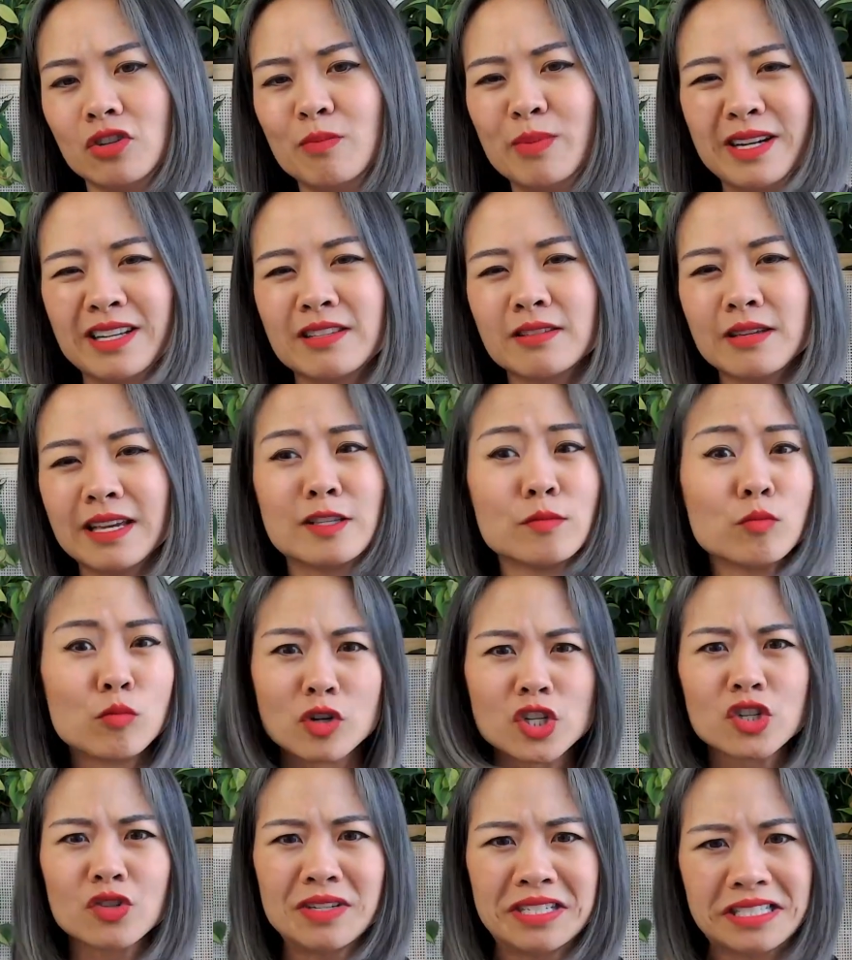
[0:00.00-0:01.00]
but it's more
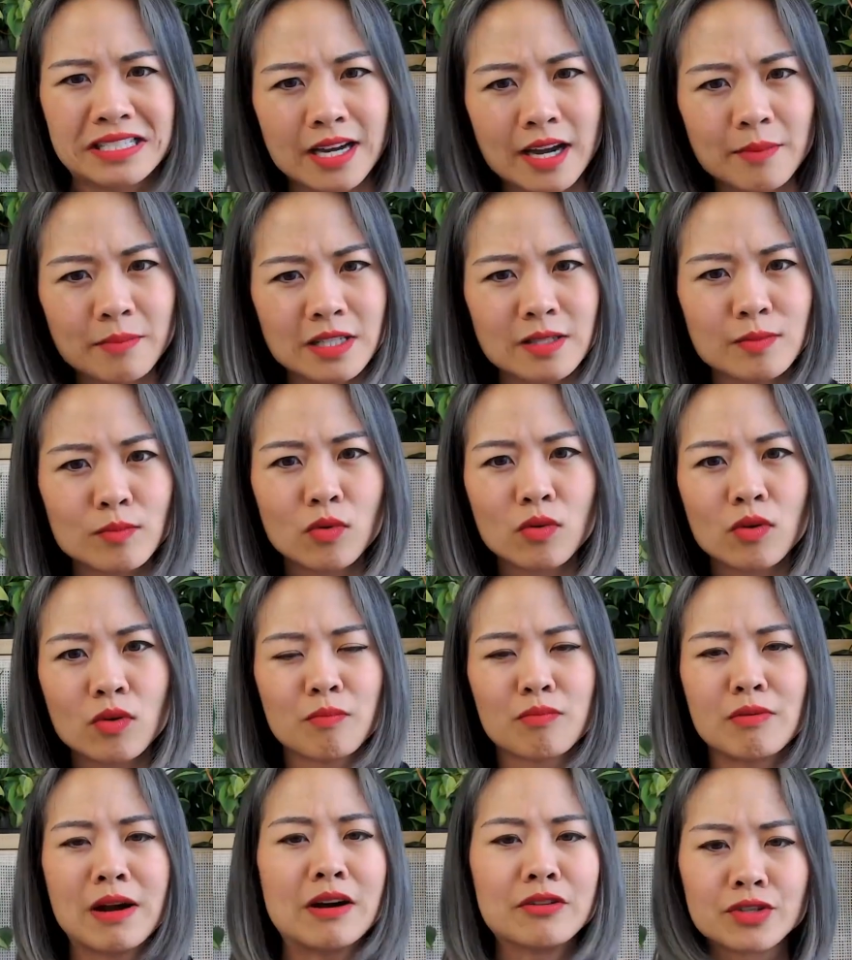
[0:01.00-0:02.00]
screen time. It's more
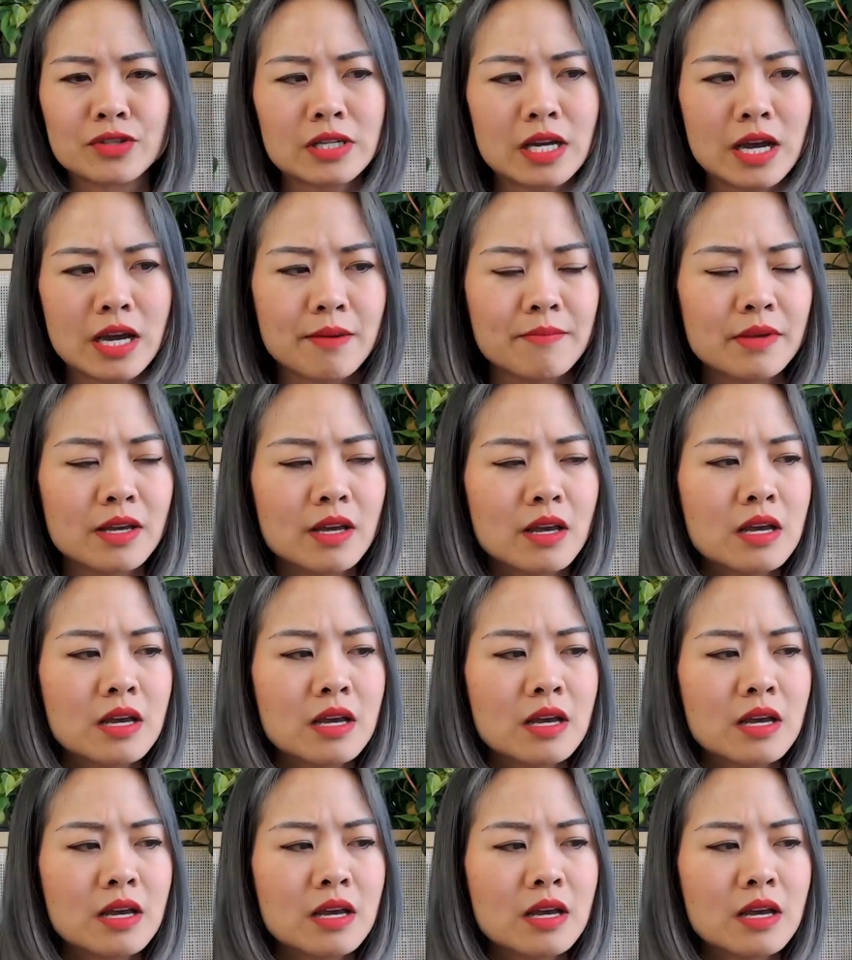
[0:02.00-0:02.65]
browser time.